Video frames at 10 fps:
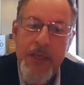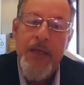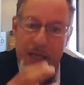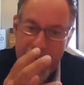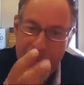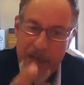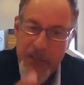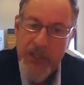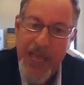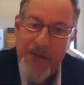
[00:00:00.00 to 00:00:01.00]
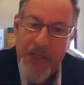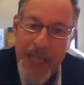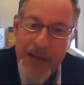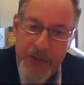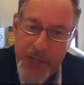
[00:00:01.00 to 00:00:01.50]
and actually have a
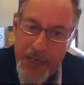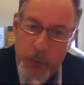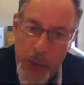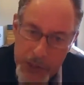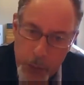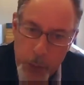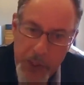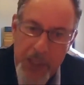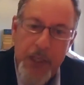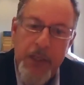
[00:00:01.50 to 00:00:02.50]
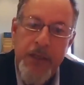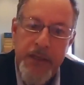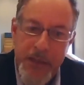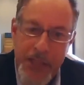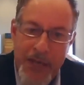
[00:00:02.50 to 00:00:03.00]
lifeline once a week
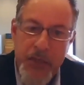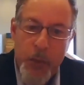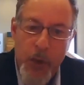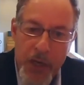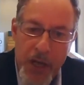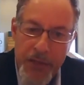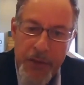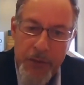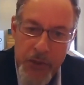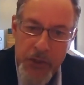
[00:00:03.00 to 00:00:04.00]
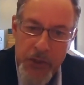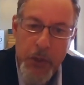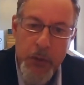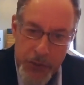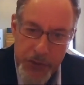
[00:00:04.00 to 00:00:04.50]
to actually work on those
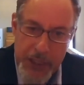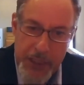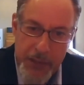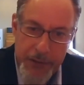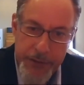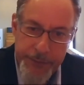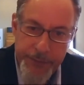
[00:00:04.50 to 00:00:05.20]
social skills